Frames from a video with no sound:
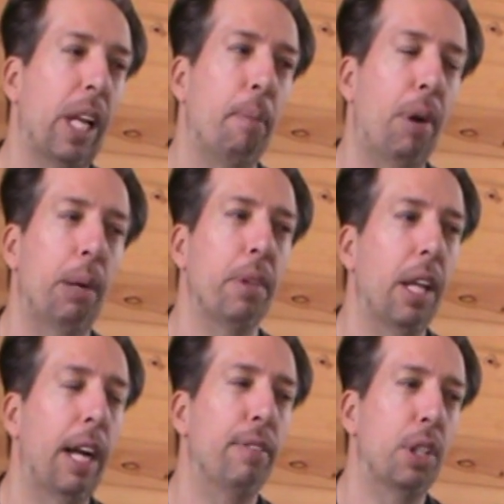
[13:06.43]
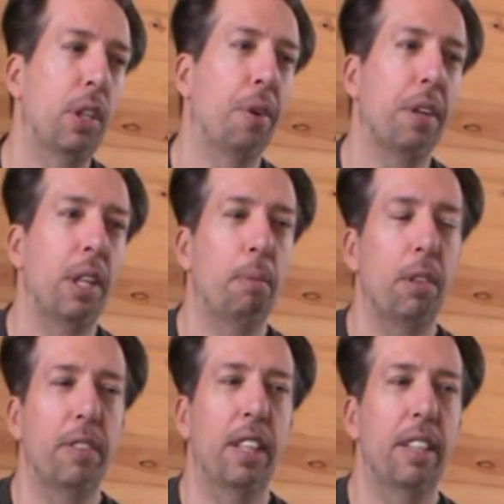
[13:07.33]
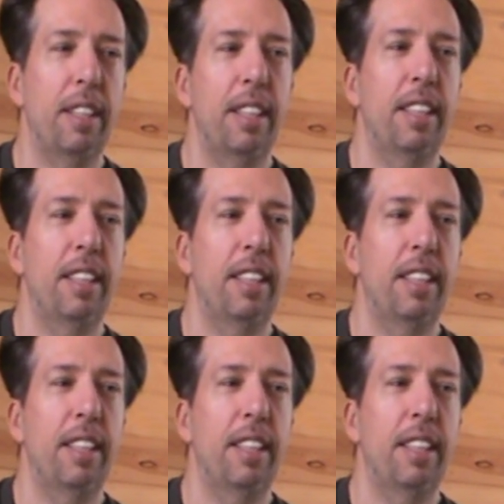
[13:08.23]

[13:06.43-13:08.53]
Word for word: I probably have to show a clip of it.